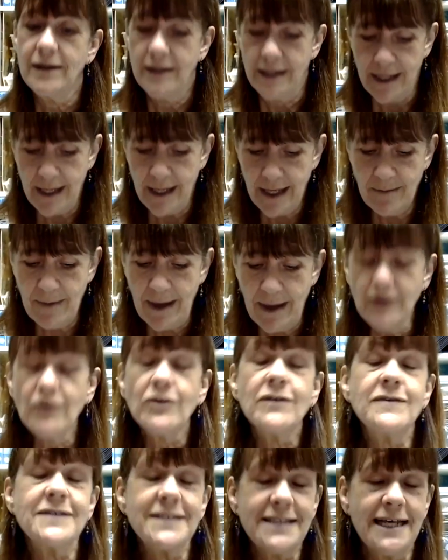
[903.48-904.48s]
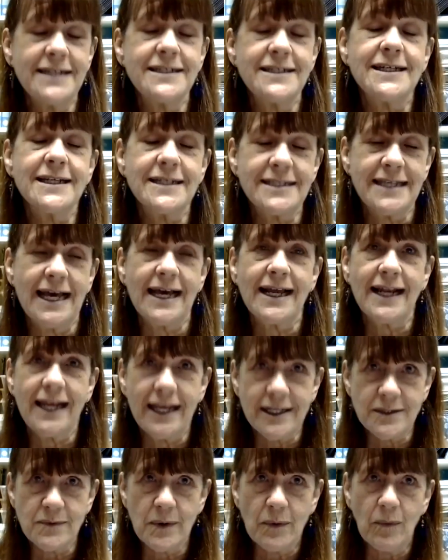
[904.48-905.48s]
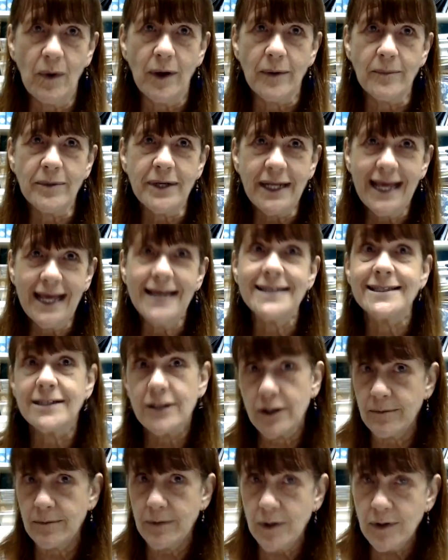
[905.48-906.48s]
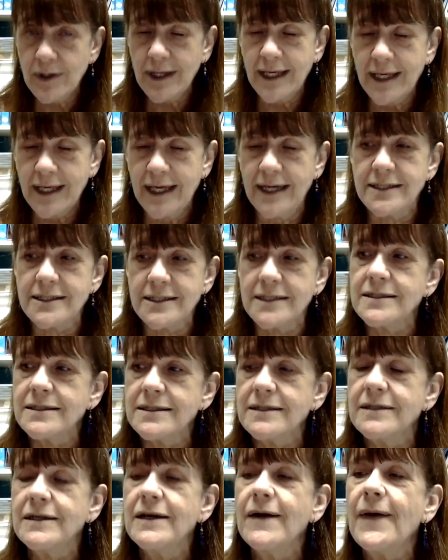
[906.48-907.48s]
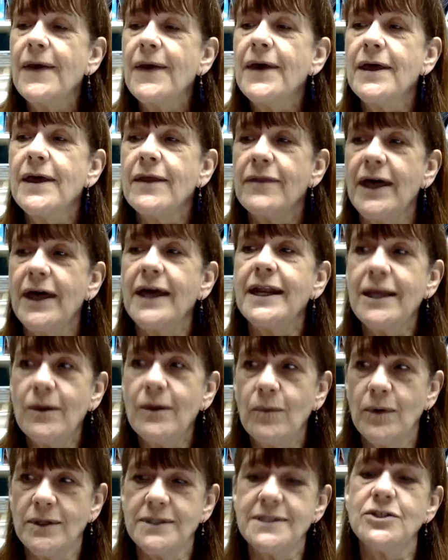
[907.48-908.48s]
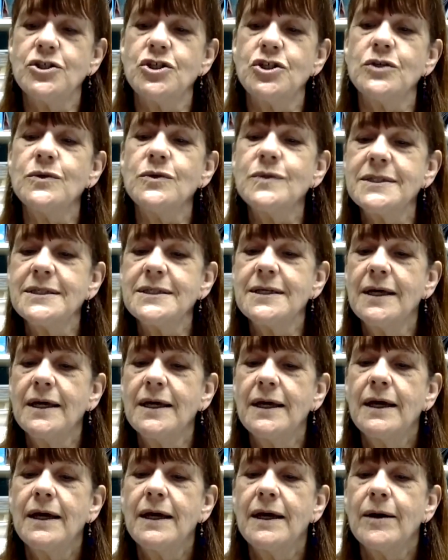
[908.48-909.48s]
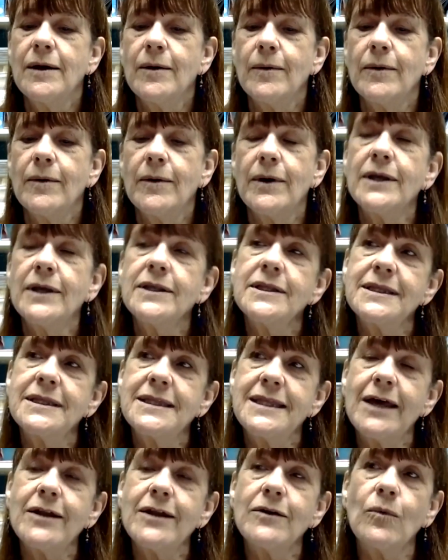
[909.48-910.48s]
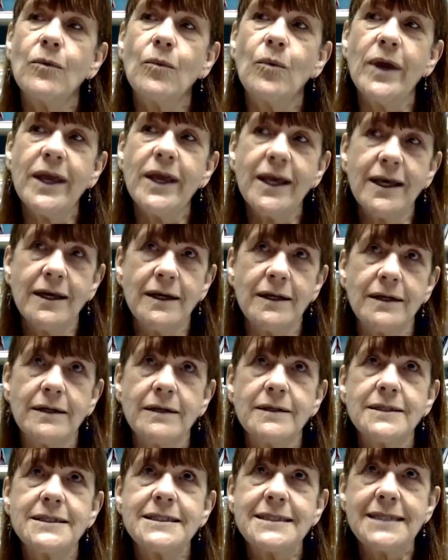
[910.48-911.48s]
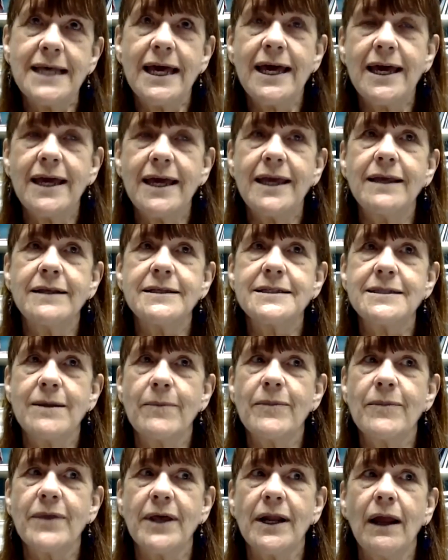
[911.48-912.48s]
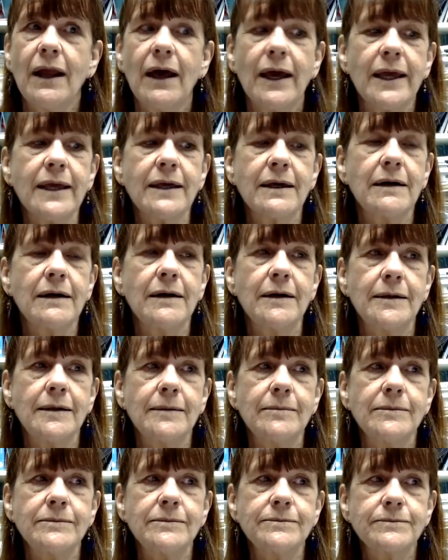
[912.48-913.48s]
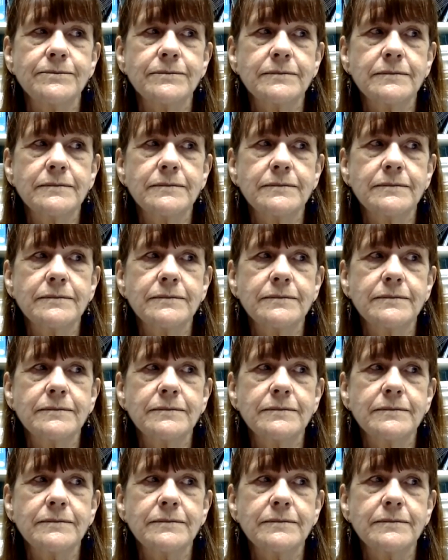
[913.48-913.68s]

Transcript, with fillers: he may not have said it exactly as we want, but he has communicated that he wants the juice, then we can say something like, um,